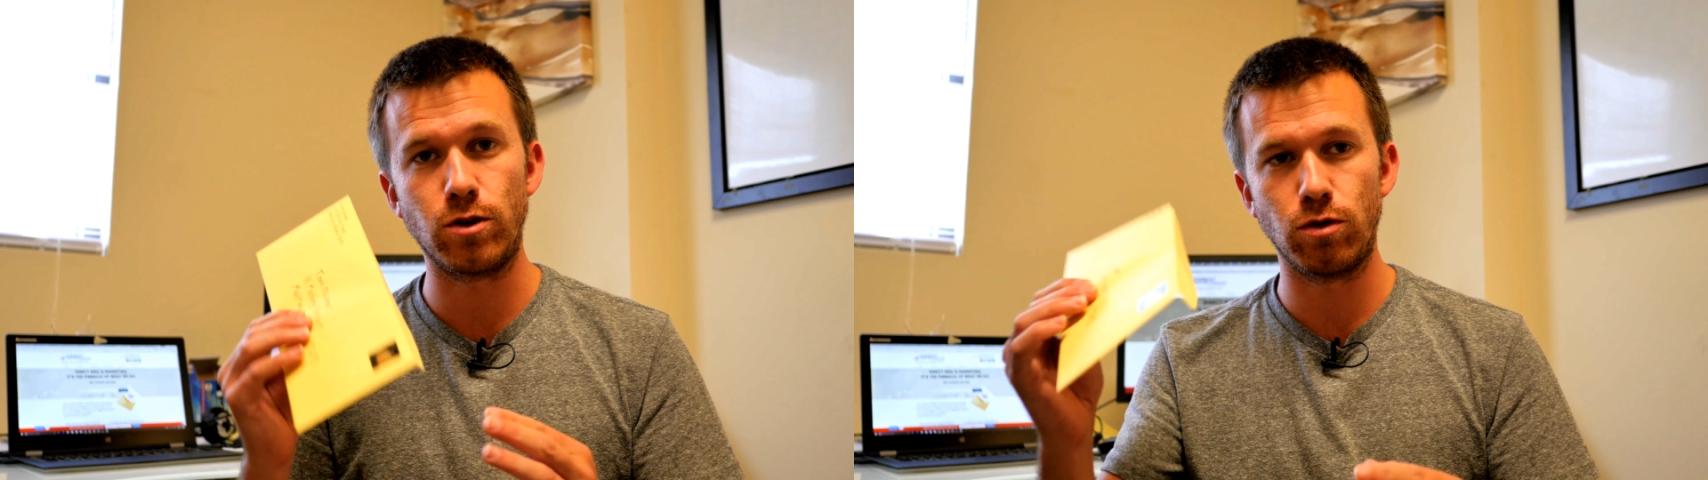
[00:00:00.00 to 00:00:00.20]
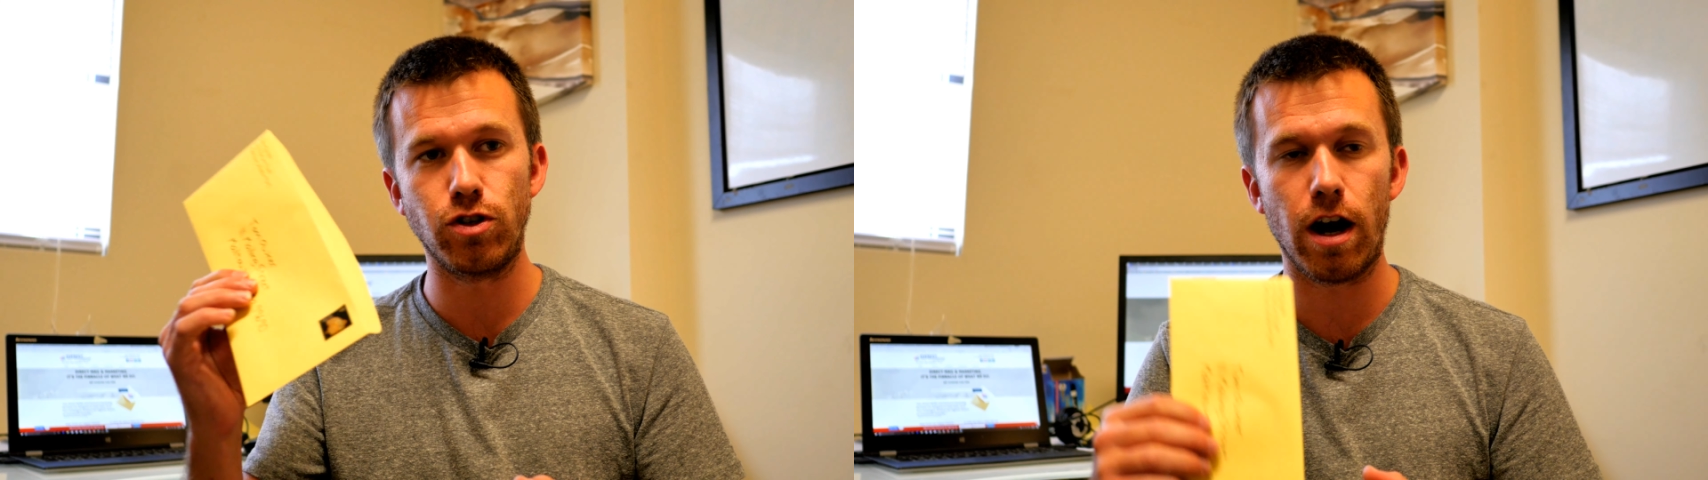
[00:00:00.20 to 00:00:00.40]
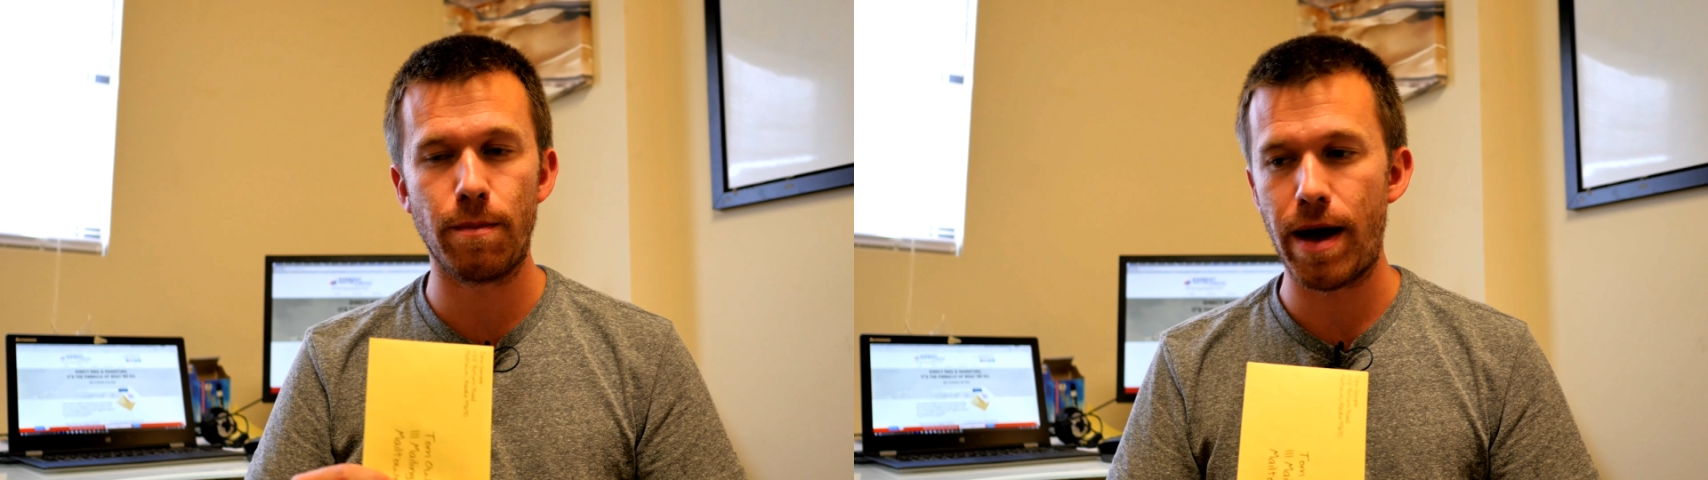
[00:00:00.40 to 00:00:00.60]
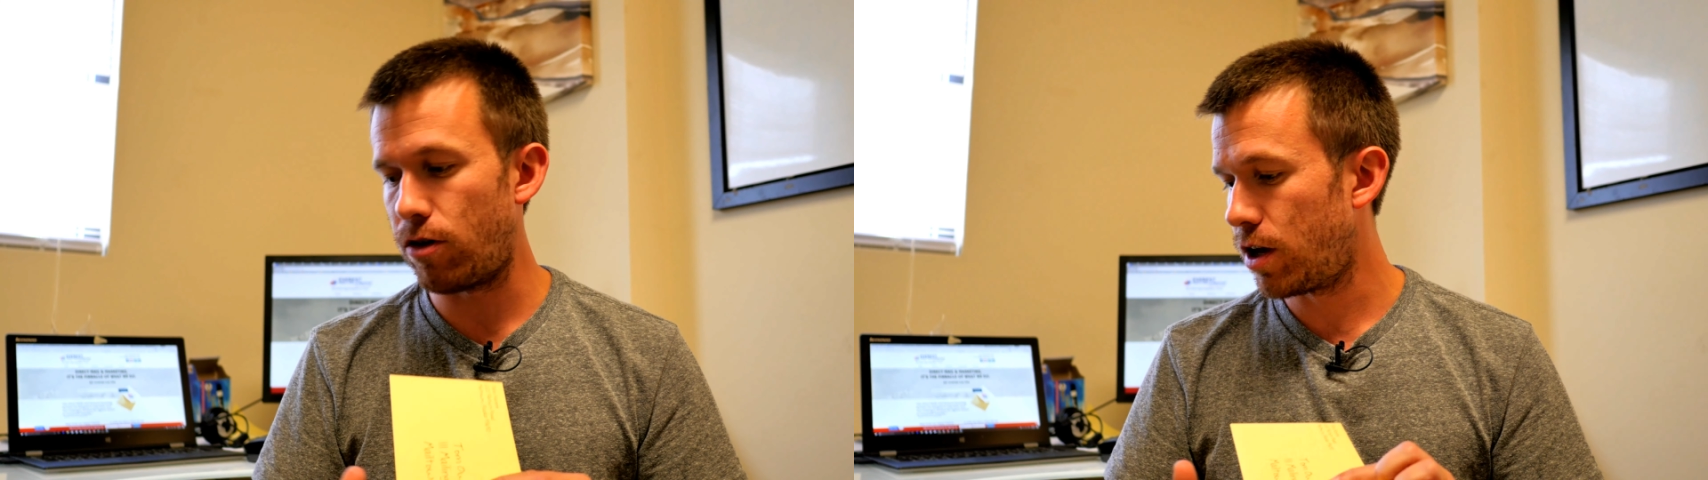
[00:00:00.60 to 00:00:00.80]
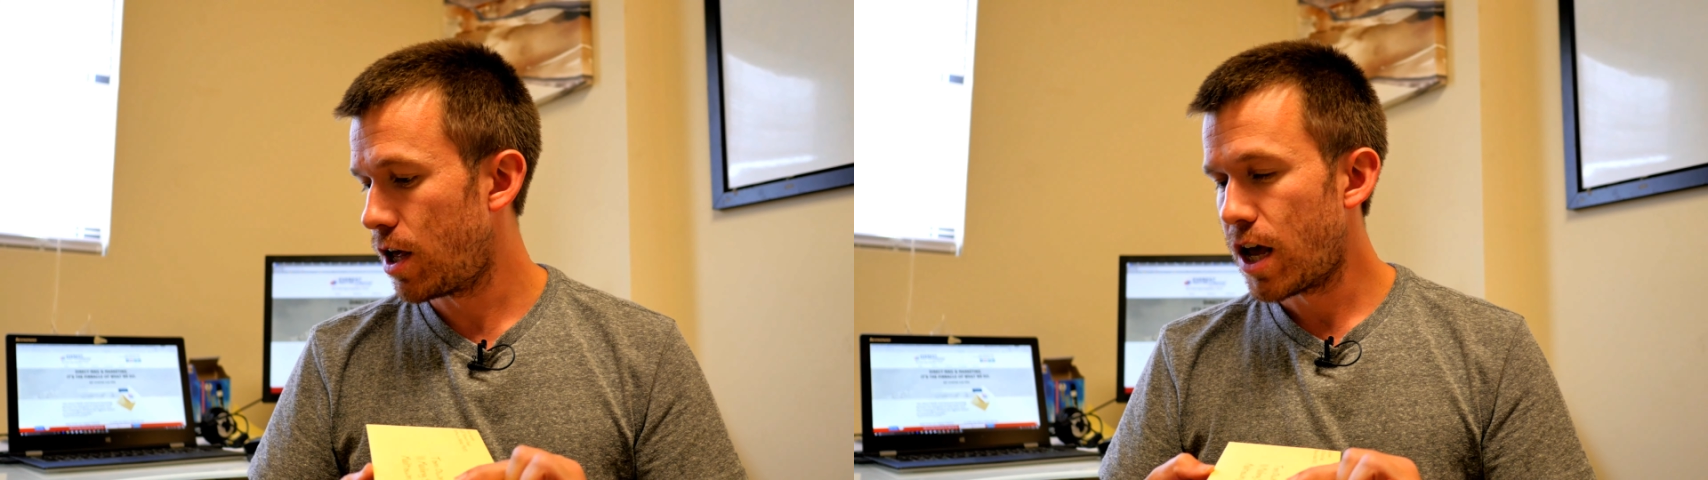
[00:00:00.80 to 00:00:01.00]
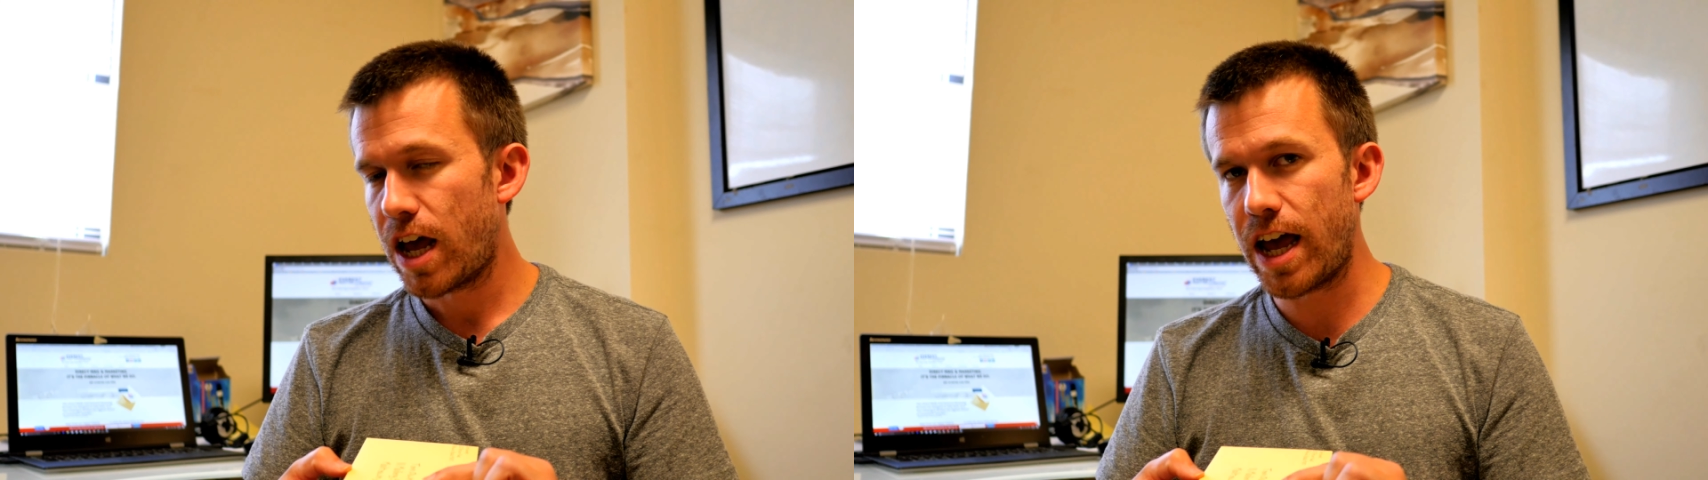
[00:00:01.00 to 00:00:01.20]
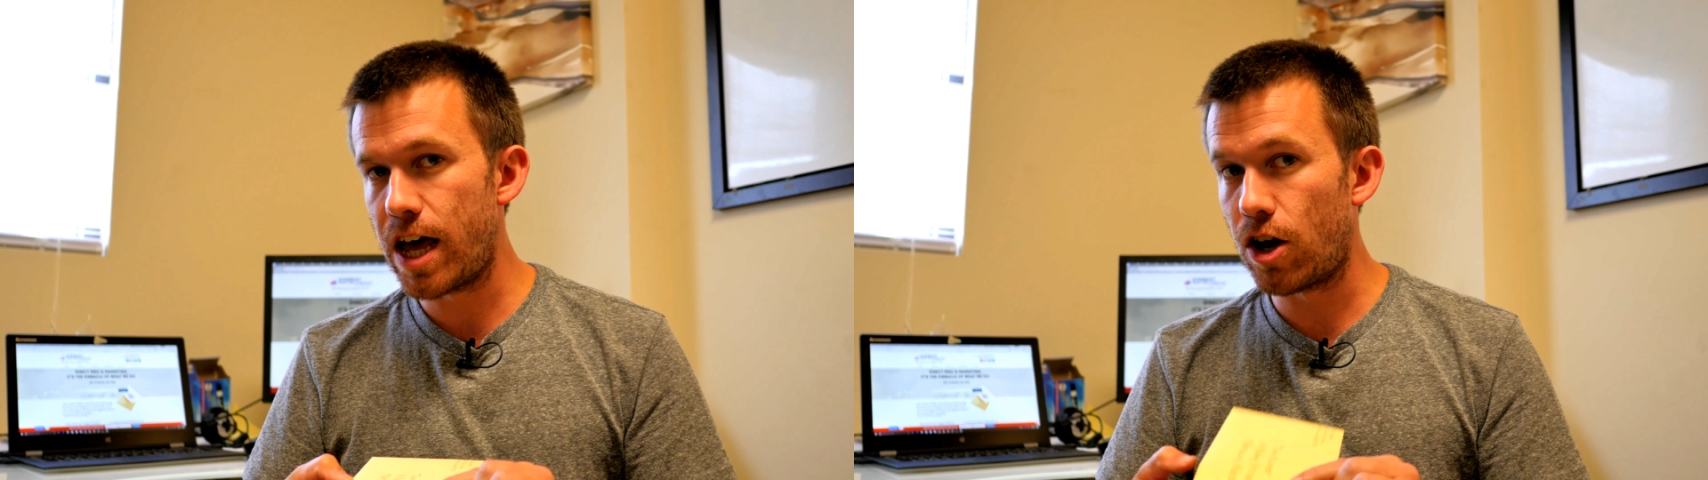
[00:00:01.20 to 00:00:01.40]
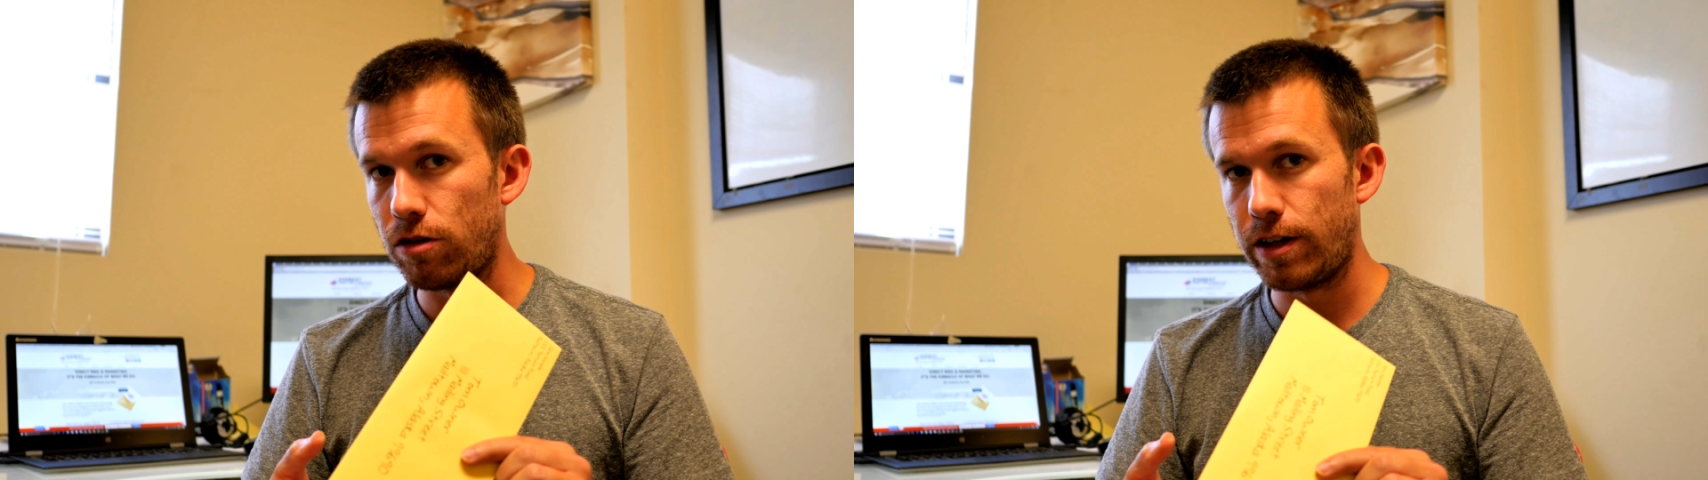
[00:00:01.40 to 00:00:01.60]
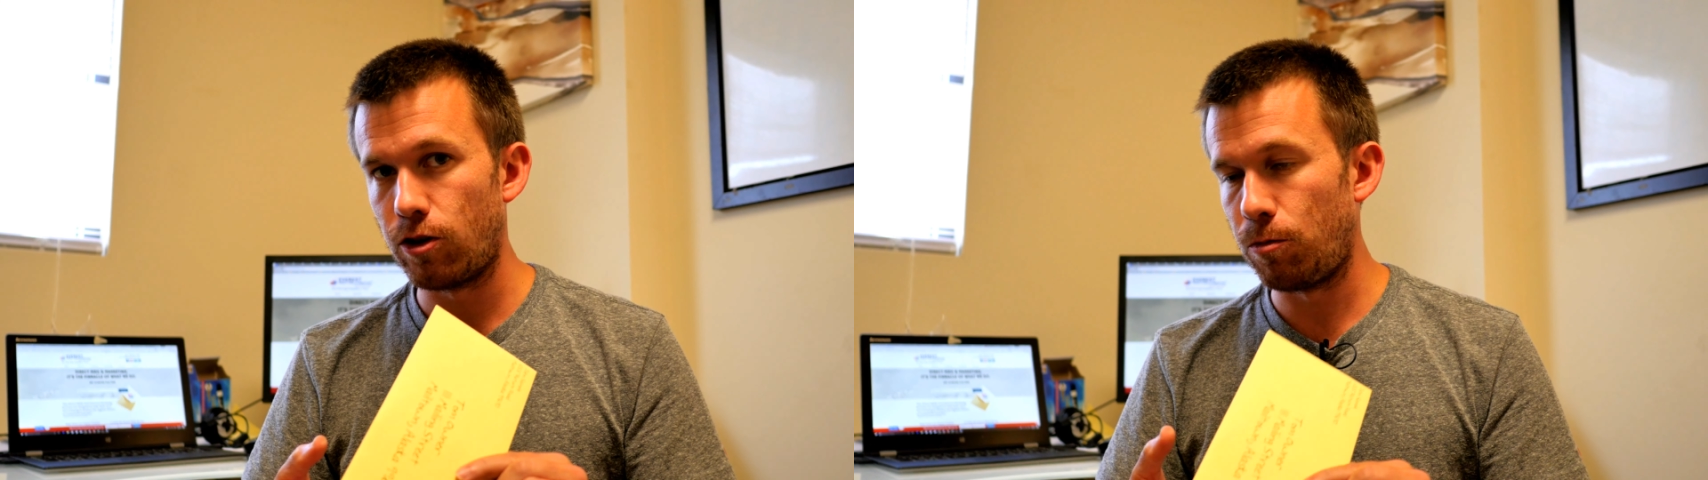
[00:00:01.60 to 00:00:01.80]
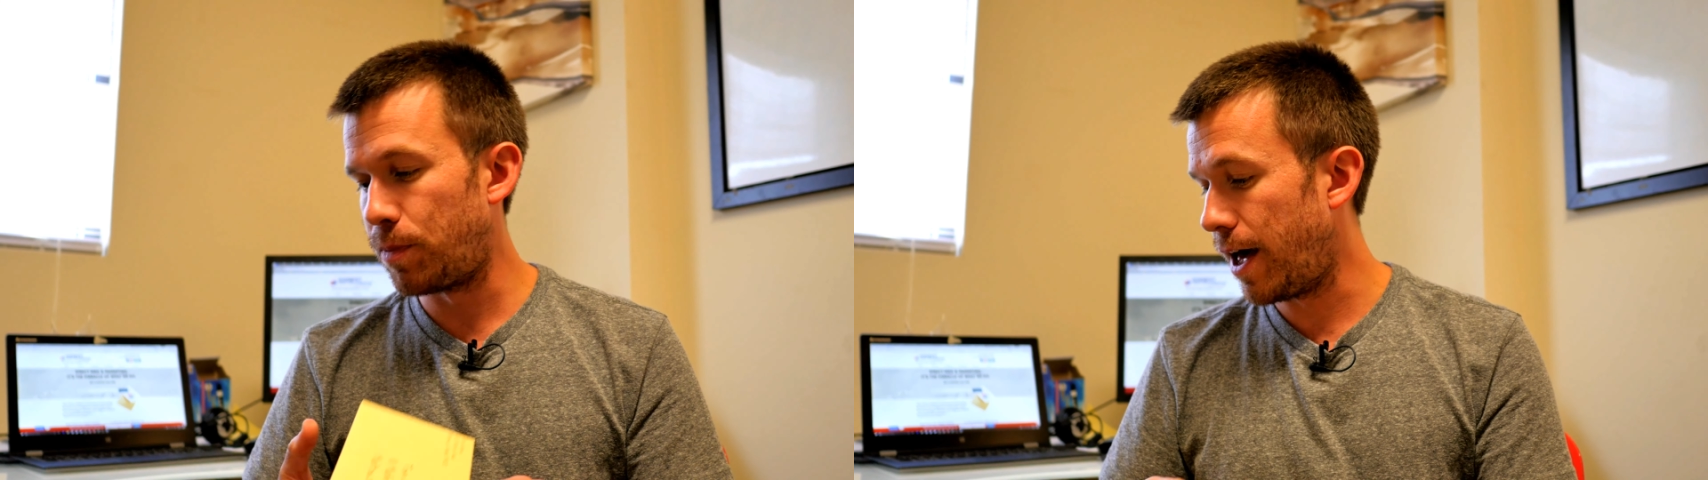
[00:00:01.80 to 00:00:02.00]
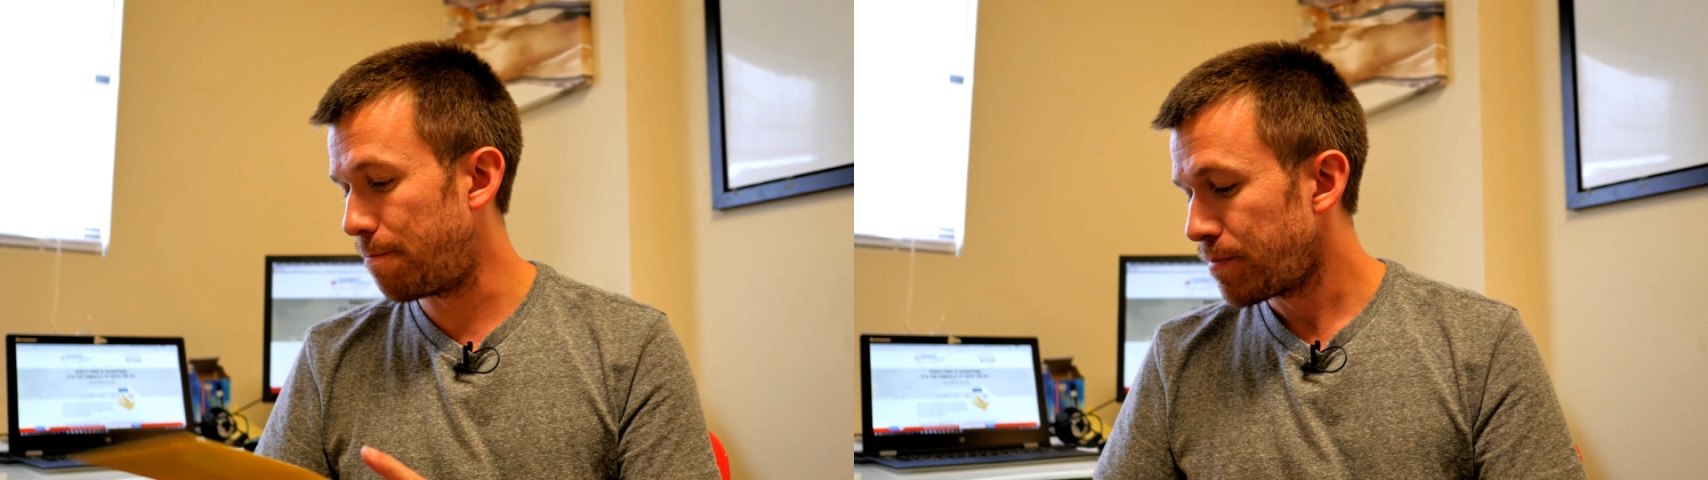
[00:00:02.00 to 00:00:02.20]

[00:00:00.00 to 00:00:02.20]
which we'll talk about in a little bit.